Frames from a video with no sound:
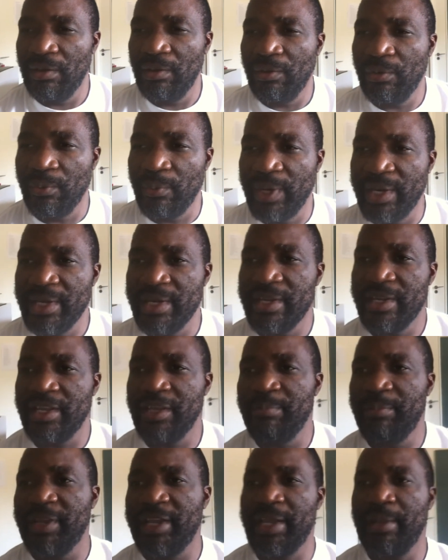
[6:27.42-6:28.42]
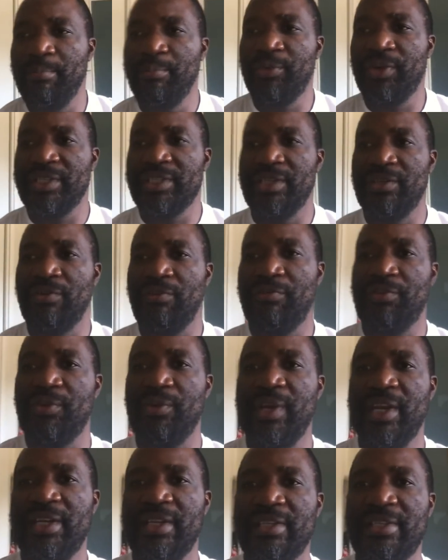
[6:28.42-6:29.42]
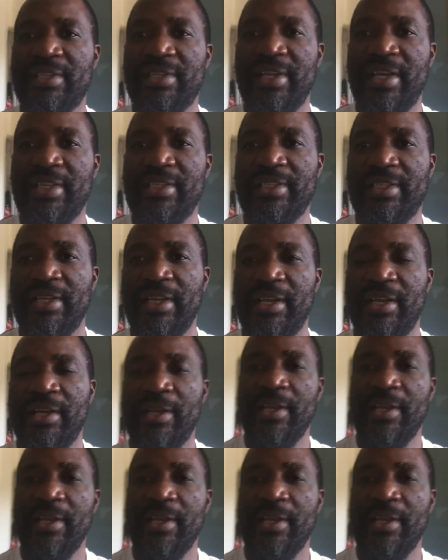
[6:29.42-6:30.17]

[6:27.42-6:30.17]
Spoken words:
when he became president of the United States.